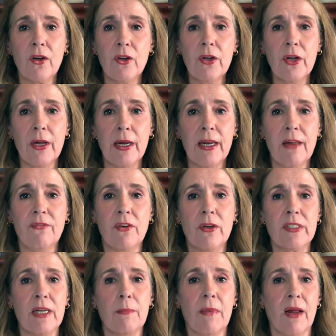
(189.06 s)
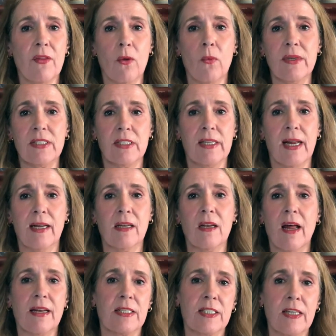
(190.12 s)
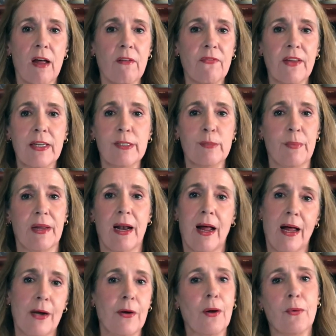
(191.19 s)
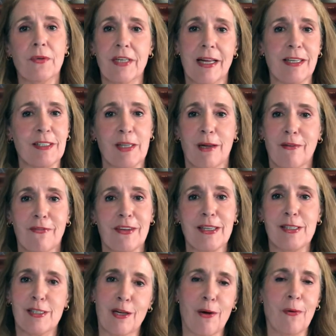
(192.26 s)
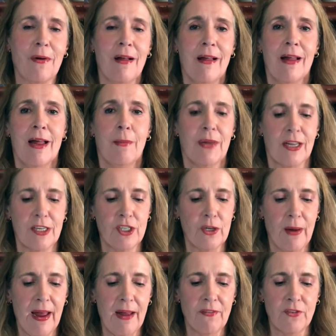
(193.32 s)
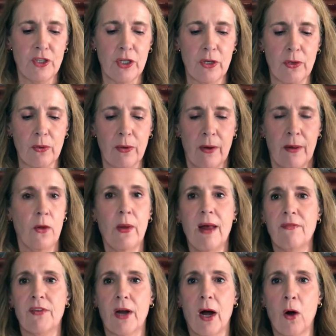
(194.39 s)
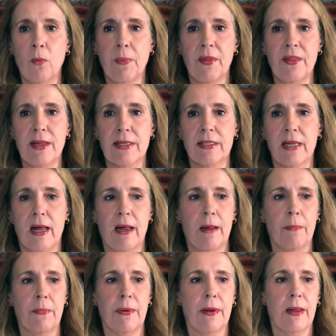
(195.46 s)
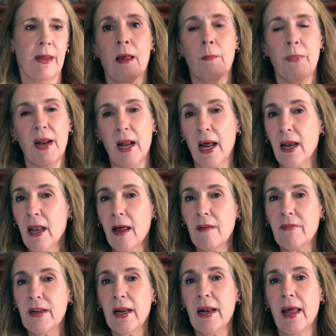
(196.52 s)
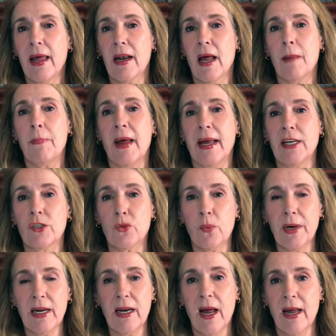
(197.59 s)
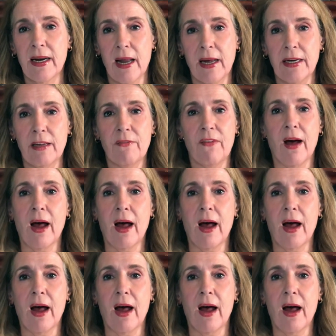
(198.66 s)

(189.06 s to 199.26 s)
good if you're somebody that wants to take a lot of selfies, but I don't take selfies, so because you have to open this up. But I love it, and I paid $29.95